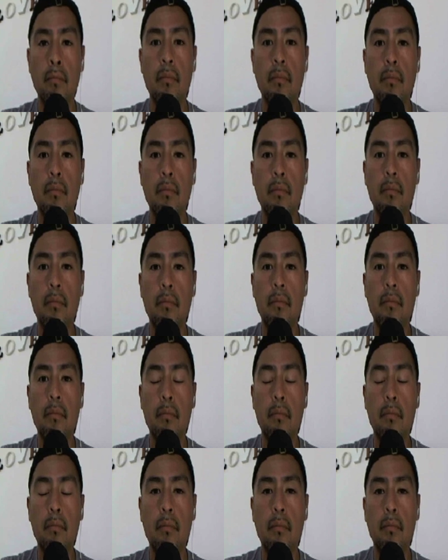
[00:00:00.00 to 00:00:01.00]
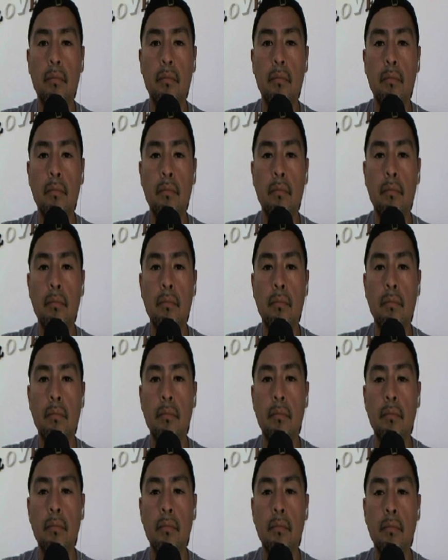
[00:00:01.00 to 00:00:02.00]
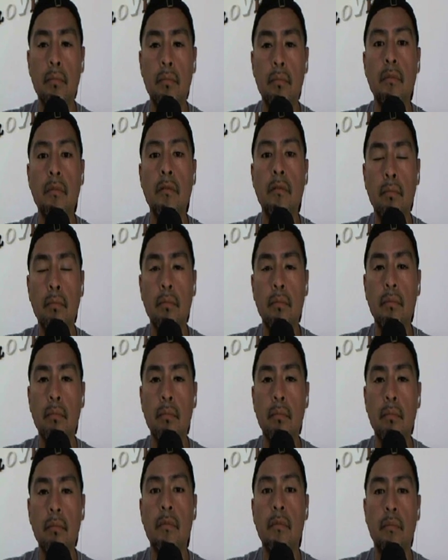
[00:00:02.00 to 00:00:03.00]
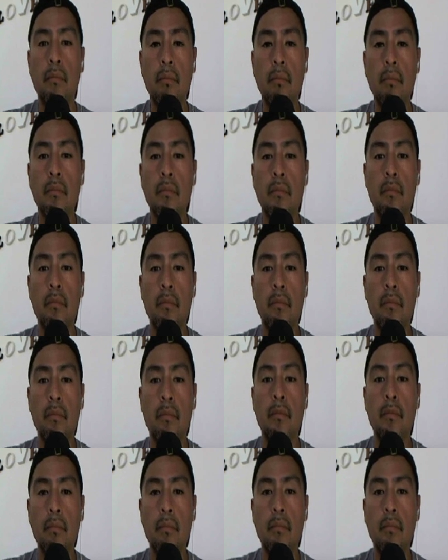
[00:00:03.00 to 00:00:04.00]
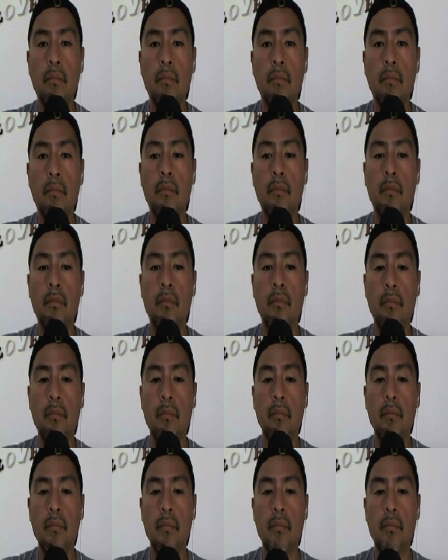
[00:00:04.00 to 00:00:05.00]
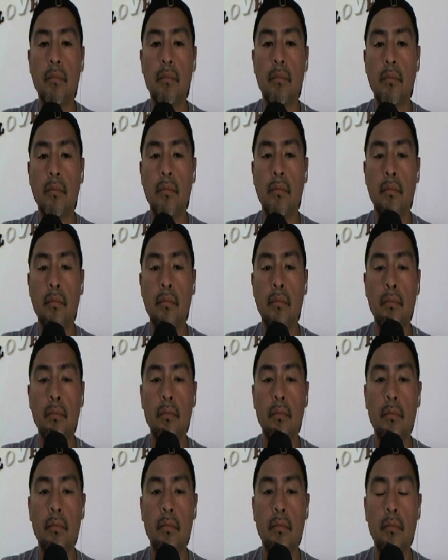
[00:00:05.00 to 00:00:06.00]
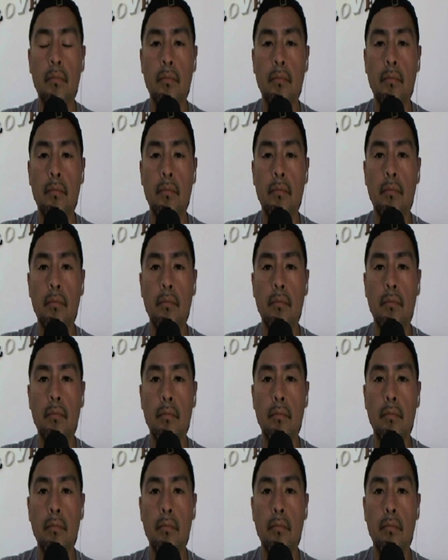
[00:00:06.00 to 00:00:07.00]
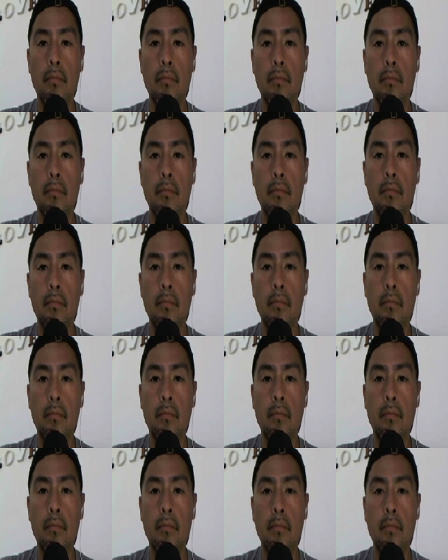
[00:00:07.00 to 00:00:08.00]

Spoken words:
This person isn't speaking.